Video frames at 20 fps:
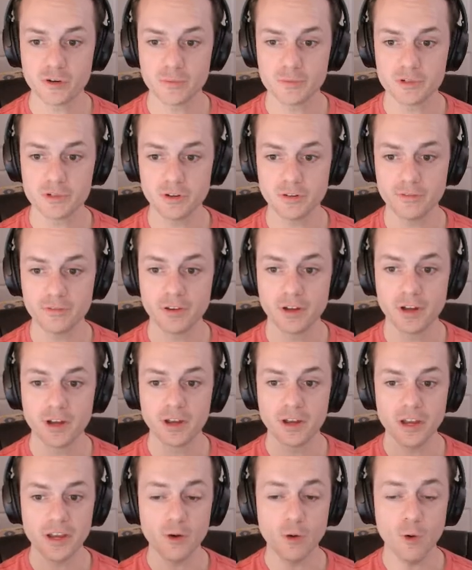of,
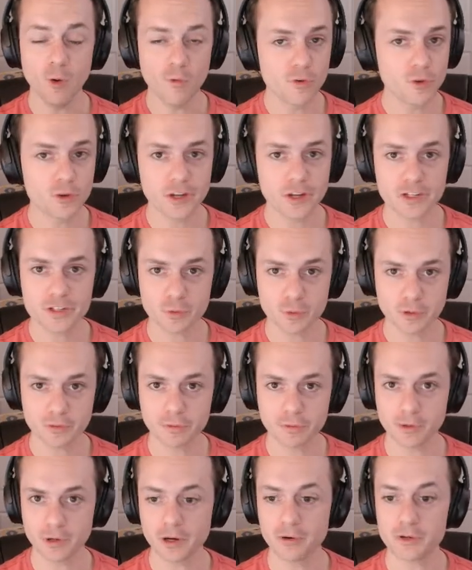over the last
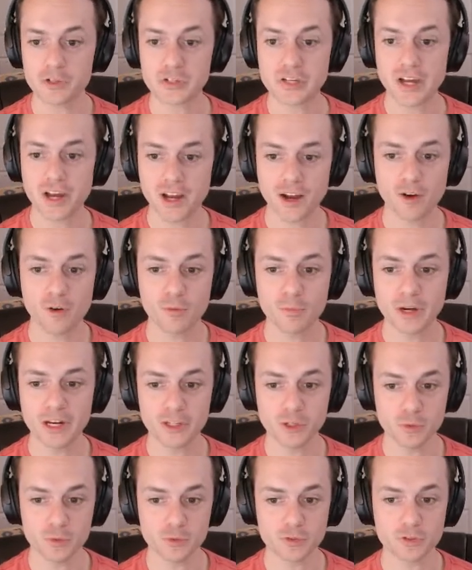24 hours, how many
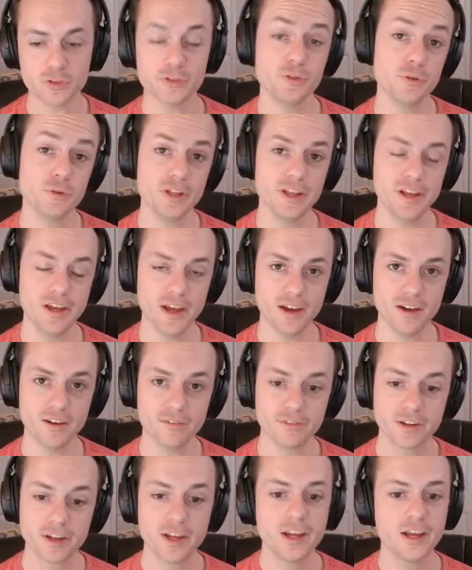users do they have?
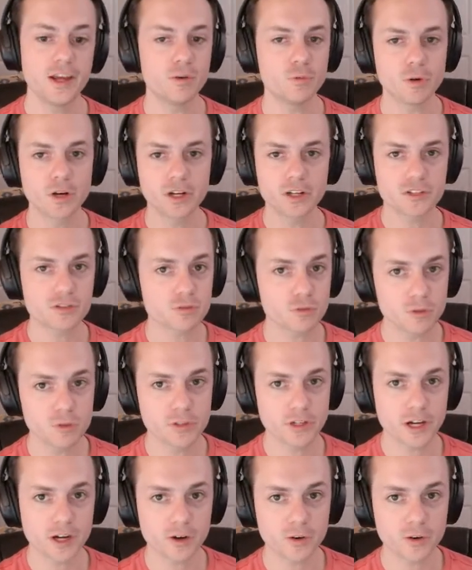And we're going to scroll down,